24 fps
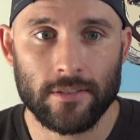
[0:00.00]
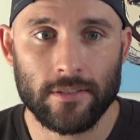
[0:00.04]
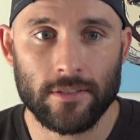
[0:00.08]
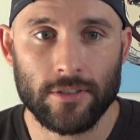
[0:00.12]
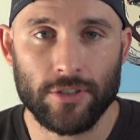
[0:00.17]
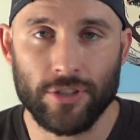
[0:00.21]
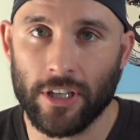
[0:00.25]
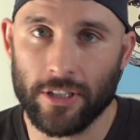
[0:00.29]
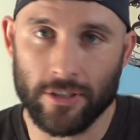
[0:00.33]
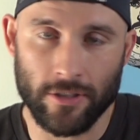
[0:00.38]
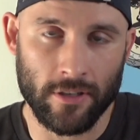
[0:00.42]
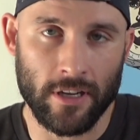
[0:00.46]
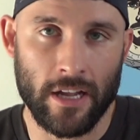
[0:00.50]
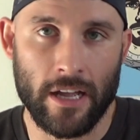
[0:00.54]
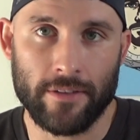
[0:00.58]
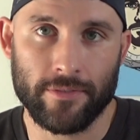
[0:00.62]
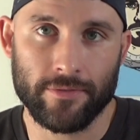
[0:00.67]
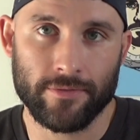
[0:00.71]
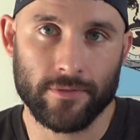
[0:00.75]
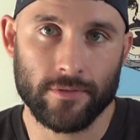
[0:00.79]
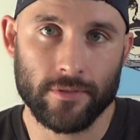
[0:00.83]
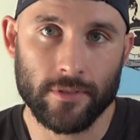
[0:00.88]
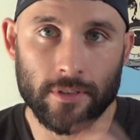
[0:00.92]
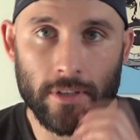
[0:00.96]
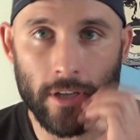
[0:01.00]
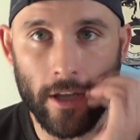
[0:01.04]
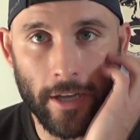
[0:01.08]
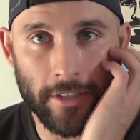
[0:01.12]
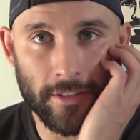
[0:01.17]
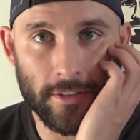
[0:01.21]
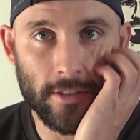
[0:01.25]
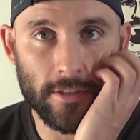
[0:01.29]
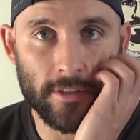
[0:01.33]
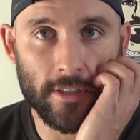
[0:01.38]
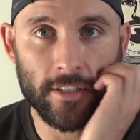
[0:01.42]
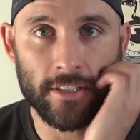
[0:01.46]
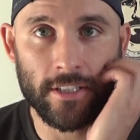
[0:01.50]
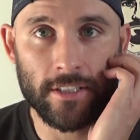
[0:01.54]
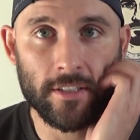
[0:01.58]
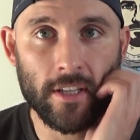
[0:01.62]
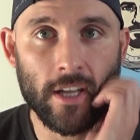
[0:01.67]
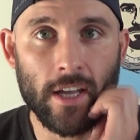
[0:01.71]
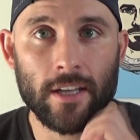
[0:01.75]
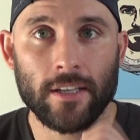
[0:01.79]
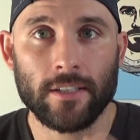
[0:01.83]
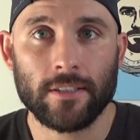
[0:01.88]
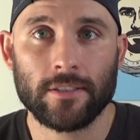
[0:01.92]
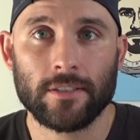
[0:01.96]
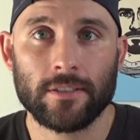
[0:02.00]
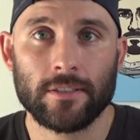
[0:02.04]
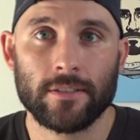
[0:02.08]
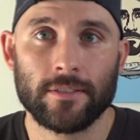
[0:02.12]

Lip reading: You guys don't have exes that did that?